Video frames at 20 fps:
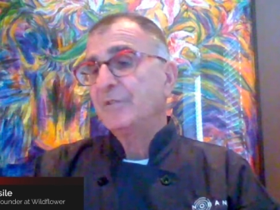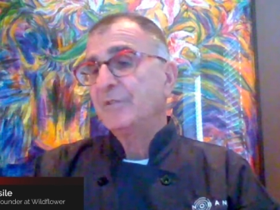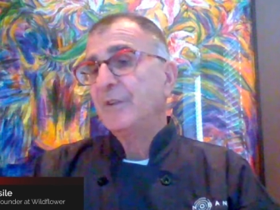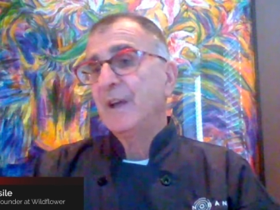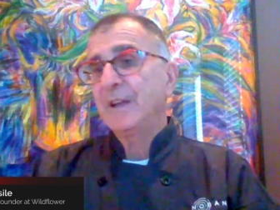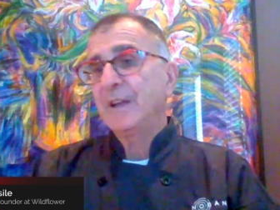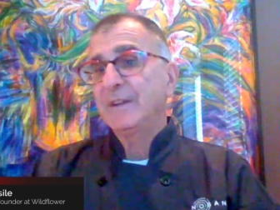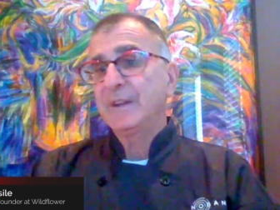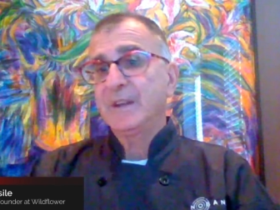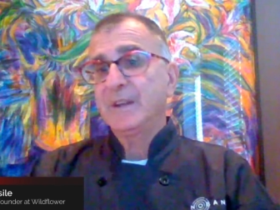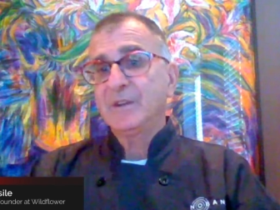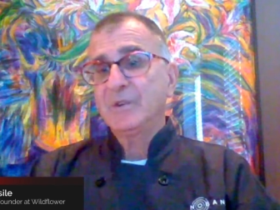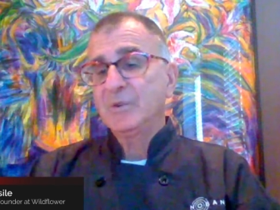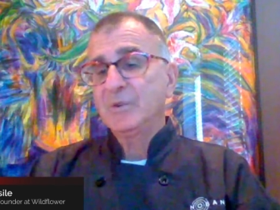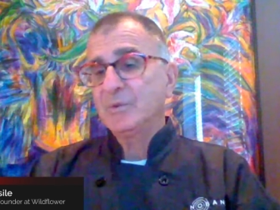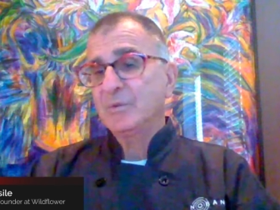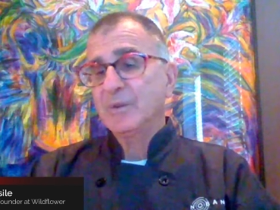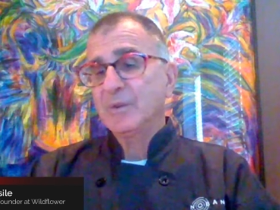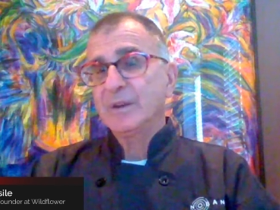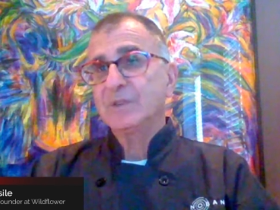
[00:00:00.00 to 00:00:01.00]
finding
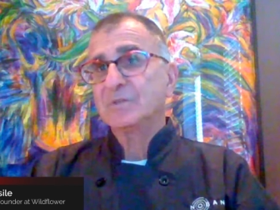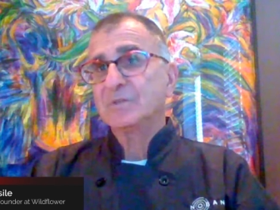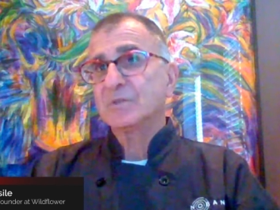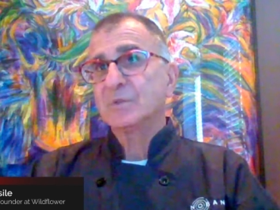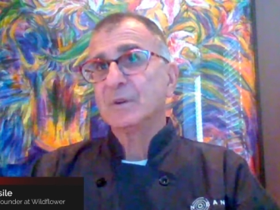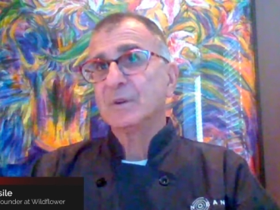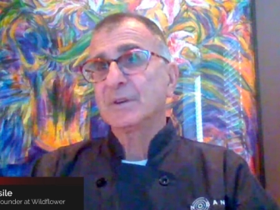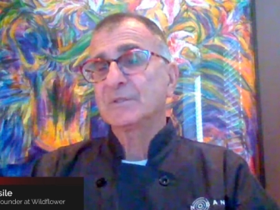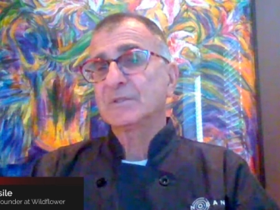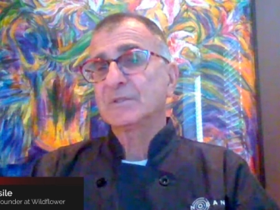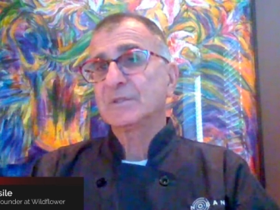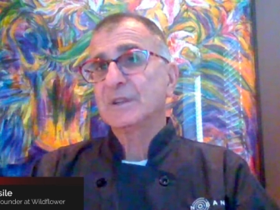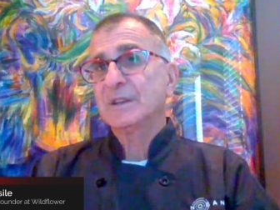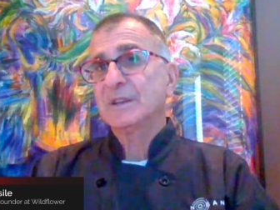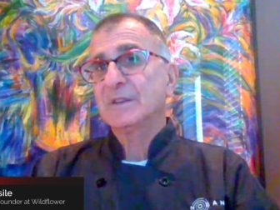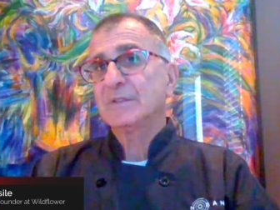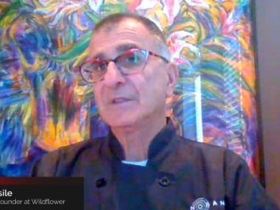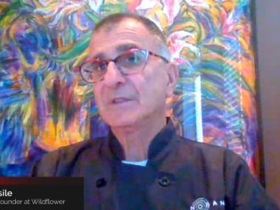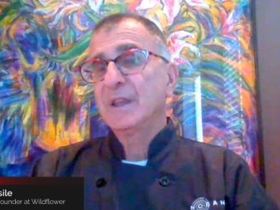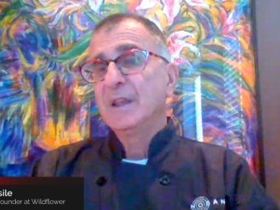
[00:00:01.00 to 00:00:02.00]
new
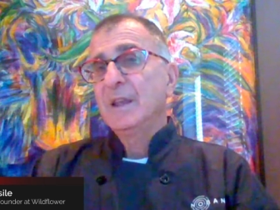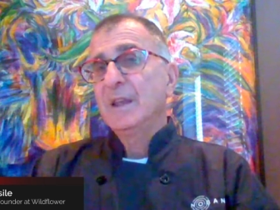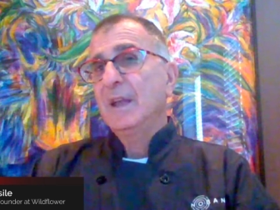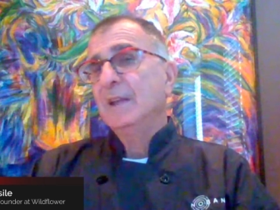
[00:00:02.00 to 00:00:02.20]
resources,